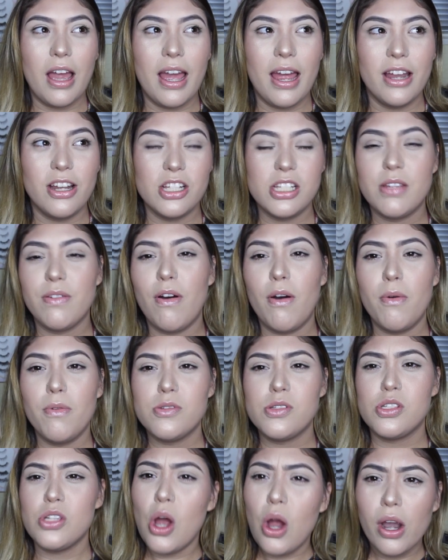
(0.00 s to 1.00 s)
I just
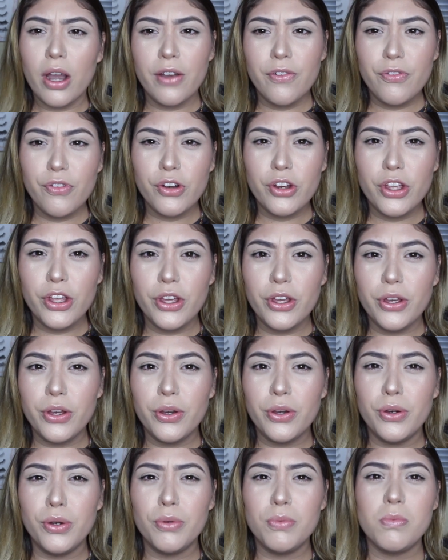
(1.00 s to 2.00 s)
felt sorry for
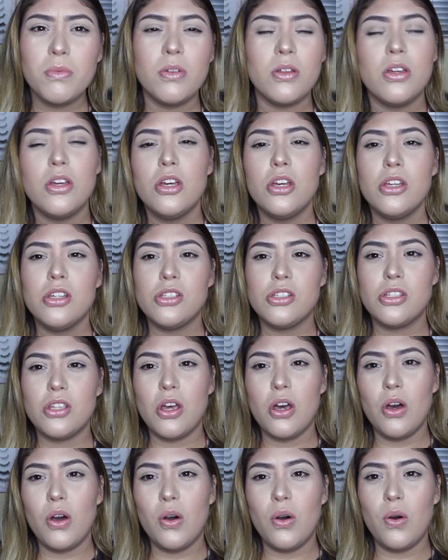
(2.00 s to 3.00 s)
you,
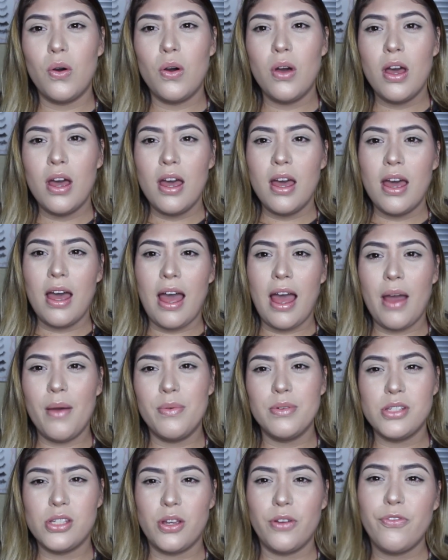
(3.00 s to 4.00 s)
so I
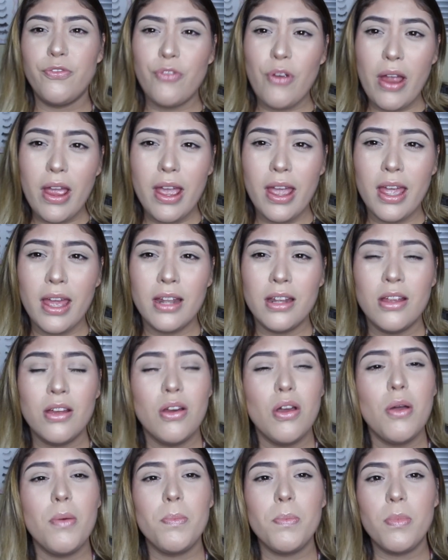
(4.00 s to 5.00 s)
was your friend
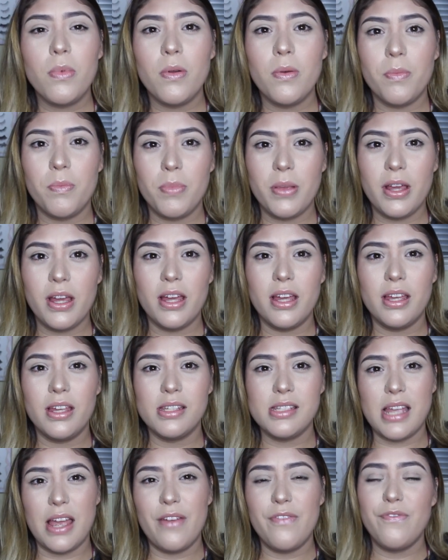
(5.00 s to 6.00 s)

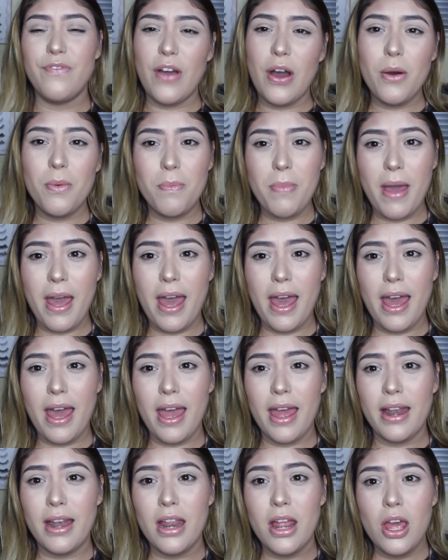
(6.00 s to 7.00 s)
because I felt
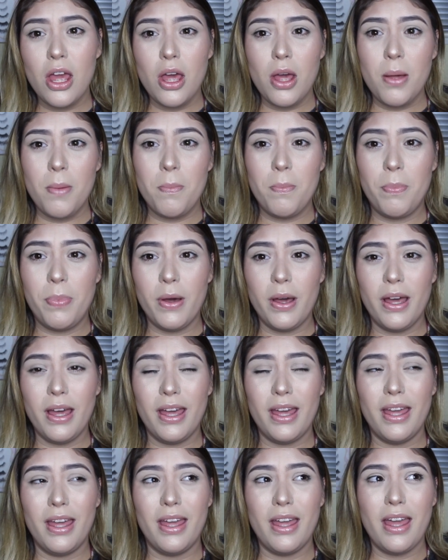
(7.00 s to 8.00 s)
bad,
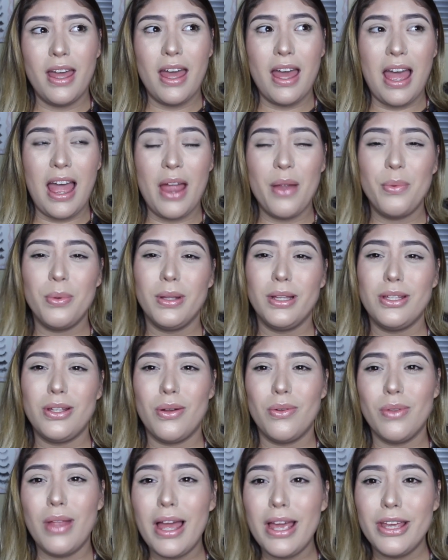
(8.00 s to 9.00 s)
but I really
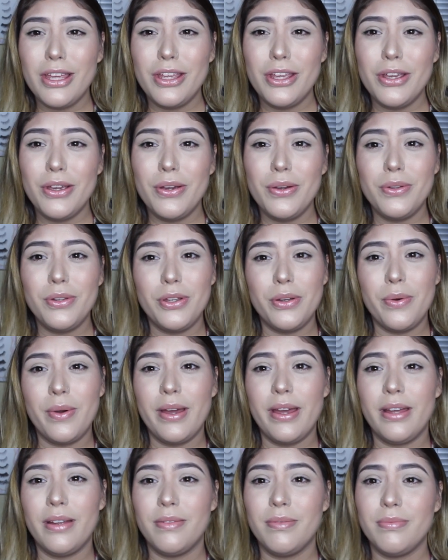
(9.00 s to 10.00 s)
don't like you, and
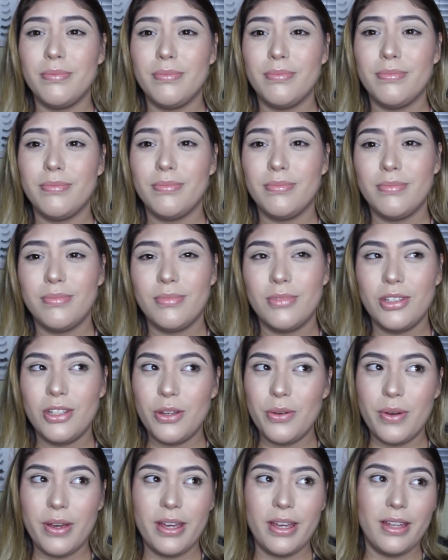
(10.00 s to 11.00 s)

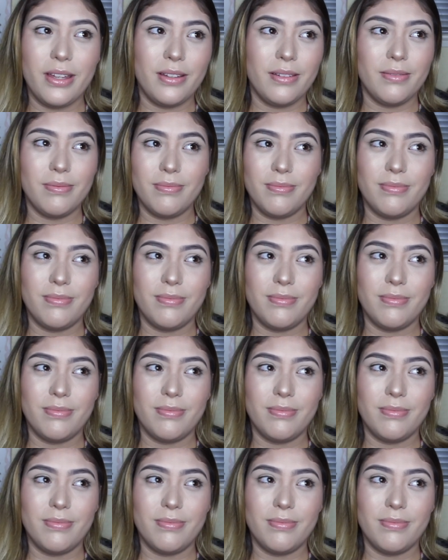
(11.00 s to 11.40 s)
you ain't